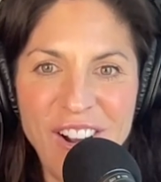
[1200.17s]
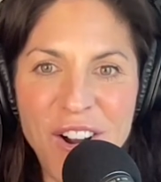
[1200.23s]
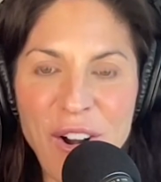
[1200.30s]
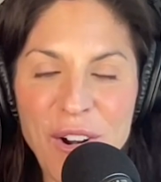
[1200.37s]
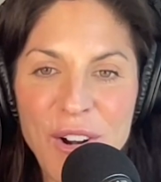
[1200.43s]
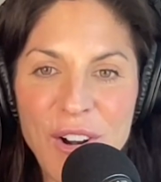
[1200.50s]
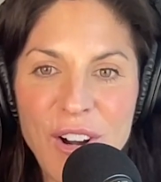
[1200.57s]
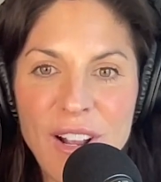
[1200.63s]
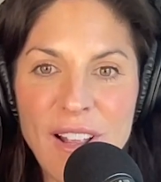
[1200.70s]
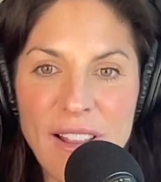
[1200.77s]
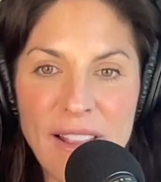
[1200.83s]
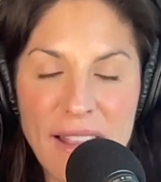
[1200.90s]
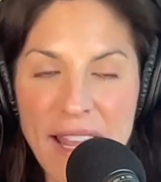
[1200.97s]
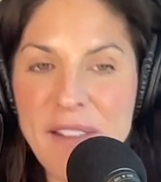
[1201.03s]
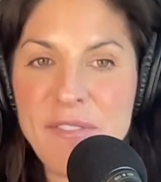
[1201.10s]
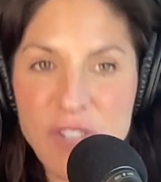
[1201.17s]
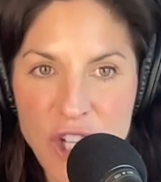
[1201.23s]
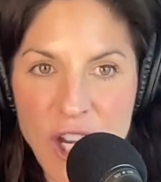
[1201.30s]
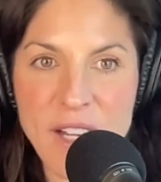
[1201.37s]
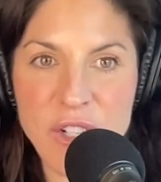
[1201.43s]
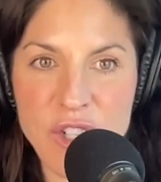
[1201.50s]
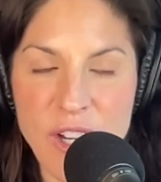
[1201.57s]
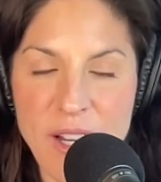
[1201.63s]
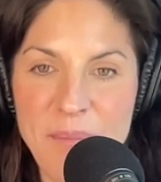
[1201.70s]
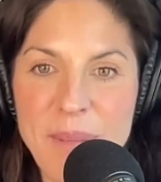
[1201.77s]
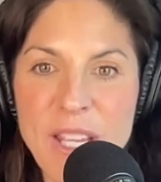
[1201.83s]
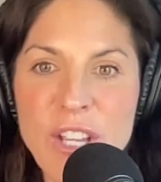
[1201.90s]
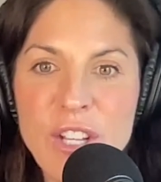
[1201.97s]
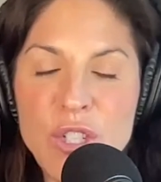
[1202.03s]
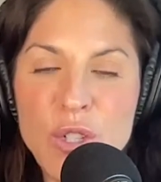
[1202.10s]
are life-changing,
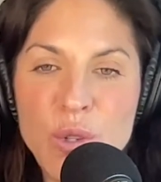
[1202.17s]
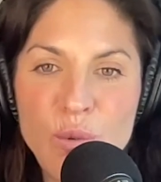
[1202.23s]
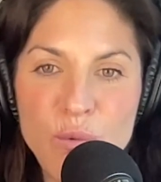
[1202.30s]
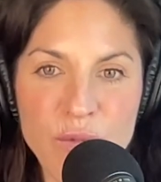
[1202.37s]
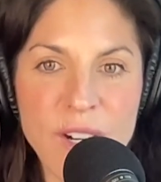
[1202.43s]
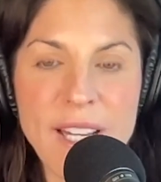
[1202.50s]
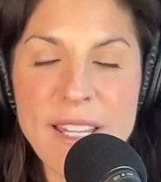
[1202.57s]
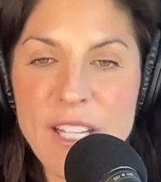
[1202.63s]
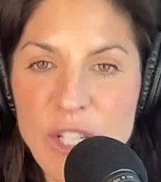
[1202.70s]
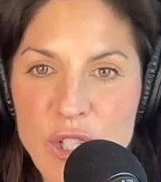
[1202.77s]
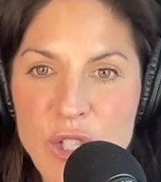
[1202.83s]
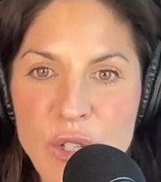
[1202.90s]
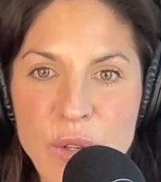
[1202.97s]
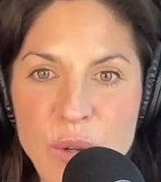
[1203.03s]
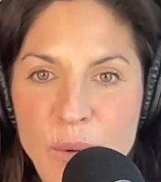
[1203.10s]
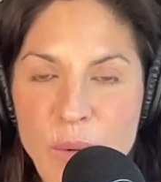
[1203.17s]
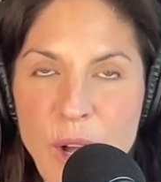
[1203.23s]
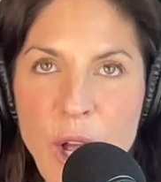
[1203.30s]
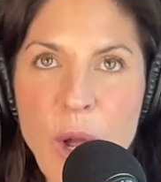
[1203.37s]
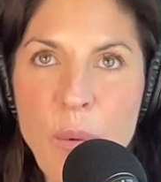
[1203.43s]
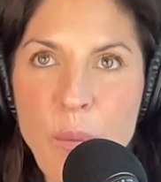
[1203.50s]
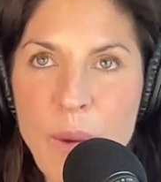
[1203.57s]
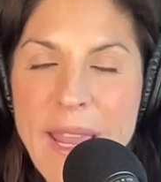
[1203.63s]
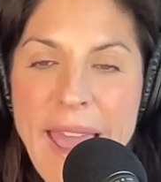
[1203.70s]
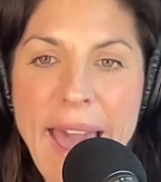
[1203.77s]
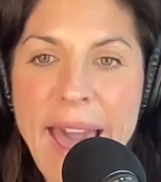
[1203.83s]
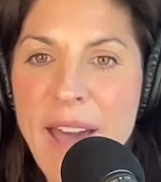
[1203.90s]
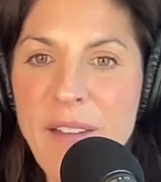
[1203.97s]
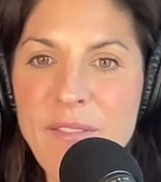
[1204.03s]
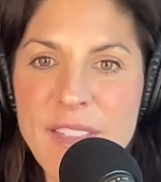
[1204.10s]
because you really do. We
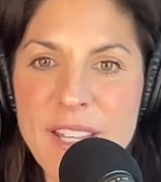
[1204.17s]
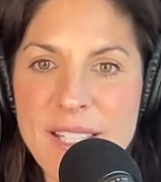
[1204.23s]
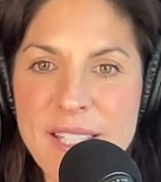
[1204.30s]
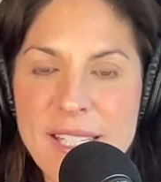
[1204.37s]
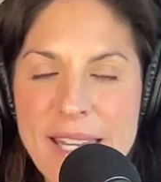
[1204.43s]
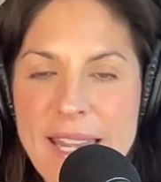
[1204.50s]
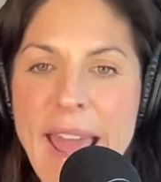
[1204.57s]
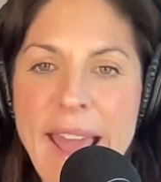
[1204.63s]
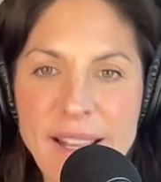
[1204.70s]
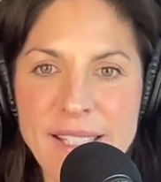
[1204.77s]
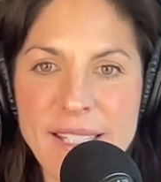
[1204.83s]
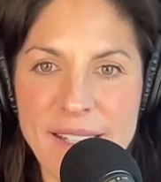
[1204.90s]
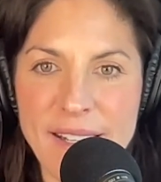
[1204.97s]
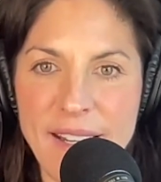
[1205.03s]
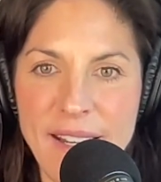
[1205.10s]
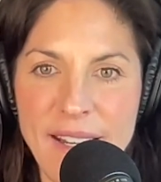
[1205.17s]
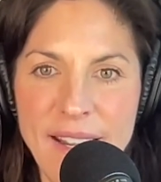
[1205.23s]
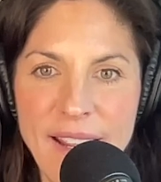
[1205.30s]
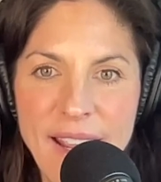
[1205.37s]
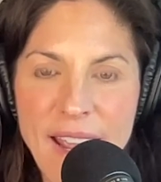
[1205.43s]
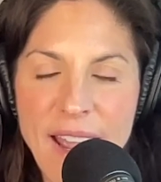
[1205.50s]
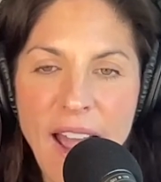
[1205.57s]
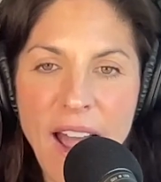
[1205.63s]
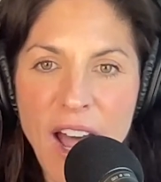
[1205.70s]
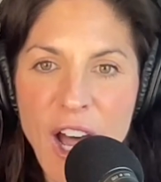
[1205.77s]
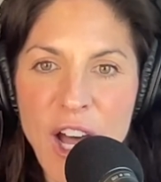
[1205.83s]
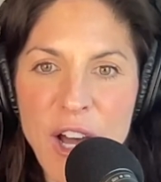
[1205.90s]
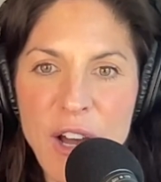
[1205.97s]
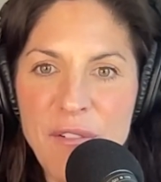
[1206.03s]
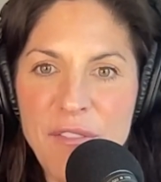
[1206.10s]
have this tenacity
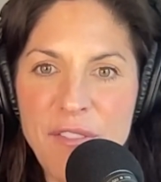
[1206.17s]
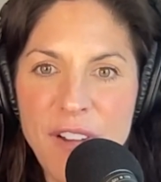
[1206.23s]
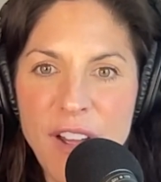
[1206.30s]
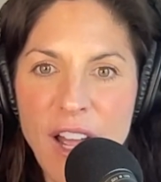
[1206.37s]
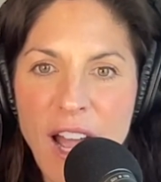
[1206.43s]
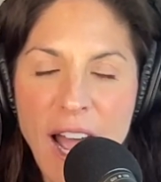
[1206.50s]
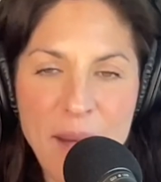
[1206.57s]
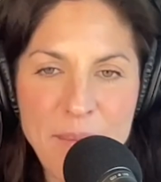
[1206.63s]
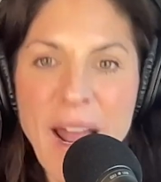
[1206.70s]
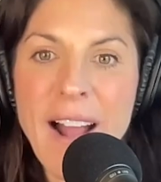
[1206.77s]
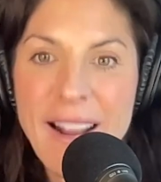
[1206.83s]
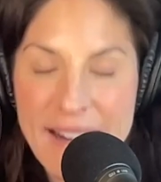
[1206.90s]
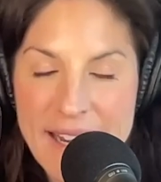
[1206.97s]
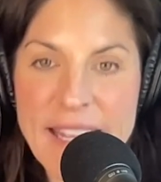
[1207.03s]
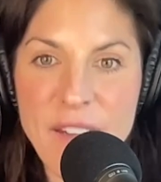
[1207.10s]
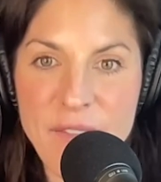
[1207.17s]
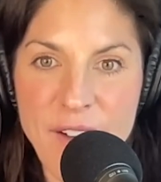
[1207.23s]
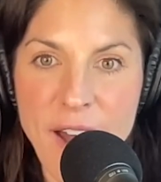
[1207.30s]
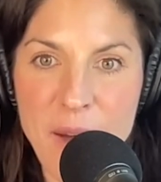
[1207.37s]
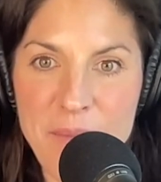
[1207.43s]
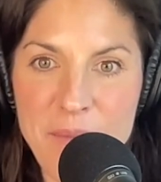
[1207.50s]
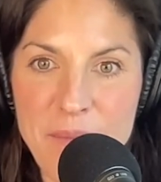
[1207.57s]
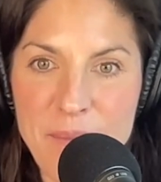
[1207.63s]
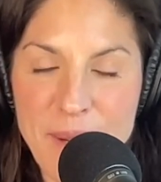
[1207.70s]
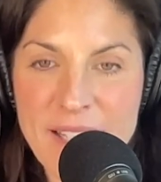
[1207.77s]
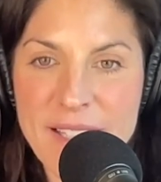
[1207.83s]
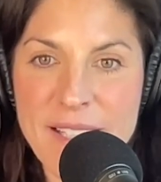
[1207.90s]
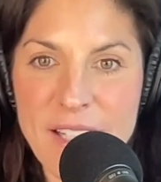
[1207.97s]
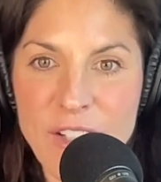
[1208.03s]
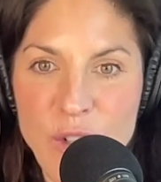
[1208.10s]
of, I'm not going to give up,
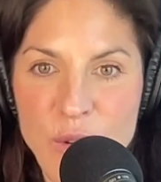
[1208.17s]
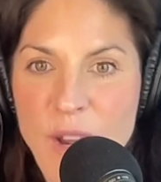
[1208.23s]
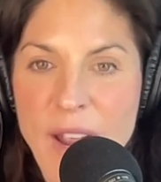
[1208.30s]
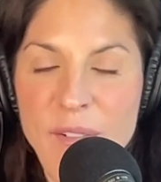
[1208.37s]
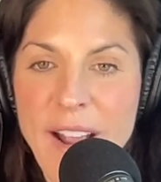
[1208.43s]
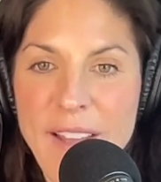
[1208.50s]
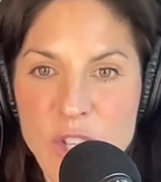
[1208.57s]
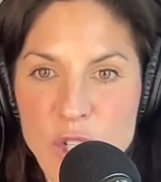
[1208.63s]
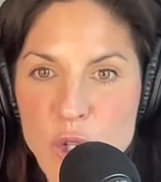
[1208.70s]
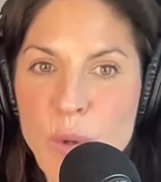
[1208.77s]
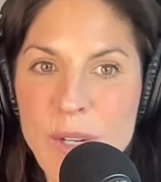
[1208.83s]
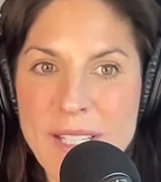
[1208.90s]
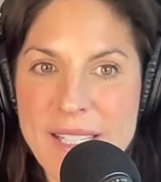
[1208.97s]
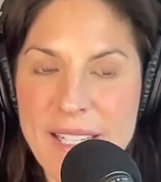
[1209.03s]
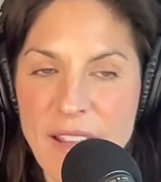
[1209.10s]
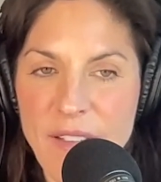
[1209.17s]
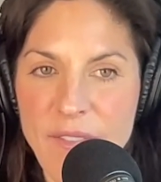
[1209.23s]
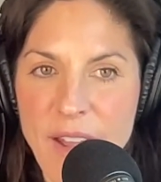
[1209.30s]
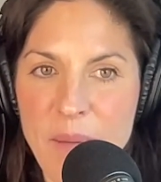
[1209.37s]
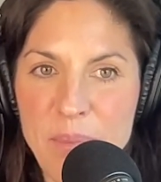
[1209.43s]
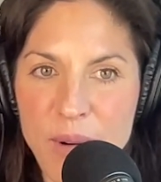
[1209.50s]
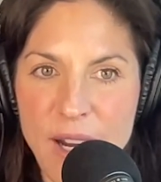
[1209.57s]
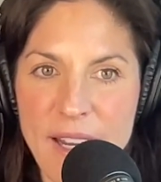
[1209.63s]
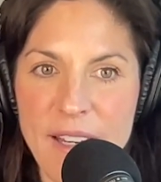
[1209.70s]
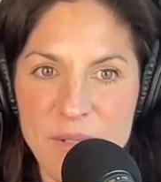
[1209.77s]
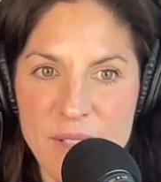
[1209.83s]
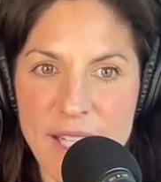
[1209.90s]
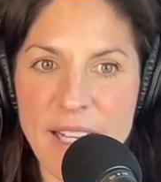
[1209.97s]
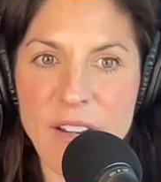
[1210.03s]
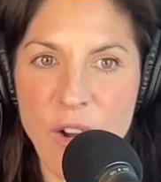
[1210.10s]
because you never had the choice to give up, right? It
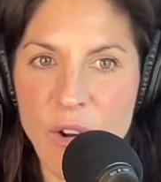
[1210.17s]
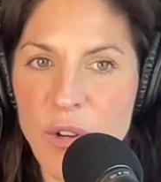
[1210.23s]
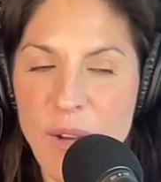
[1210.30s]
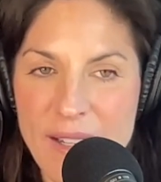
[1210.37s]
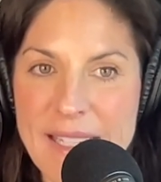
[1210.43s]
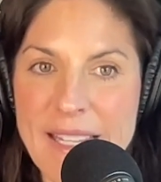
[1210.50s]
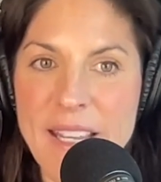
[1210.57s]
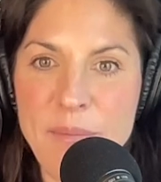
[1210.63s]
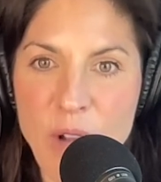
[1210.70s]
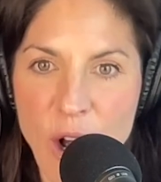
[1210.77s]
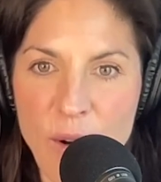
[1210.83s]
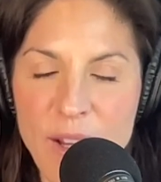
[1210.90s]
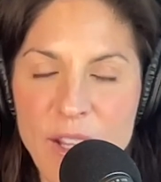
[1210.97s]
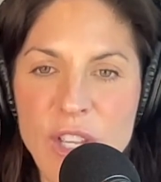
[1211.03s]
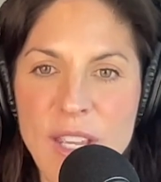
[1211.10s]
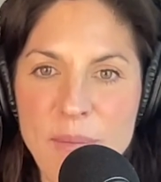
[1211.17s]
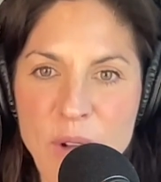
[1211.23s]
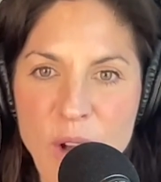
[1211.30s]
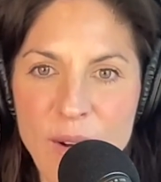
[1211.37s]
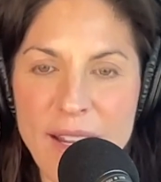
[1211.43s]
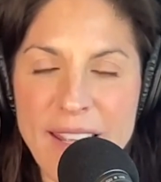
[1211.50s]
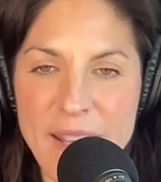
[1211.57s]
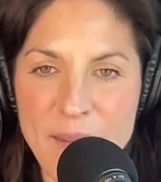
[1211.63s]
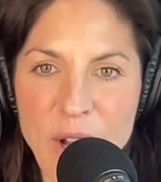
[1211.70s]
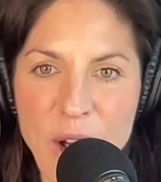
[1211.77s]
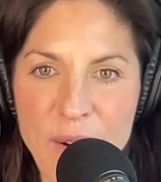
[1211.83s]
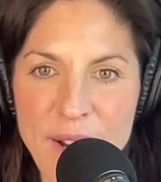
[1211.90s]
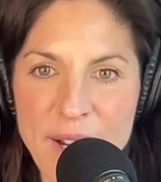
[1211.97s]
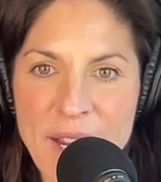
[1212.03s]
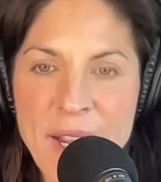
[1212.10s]
was like, no, you had to keep going, keep going, keep
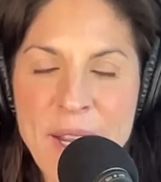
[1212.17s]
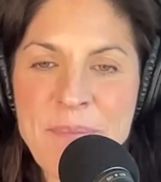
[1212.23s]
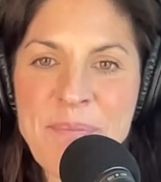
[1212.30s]
going.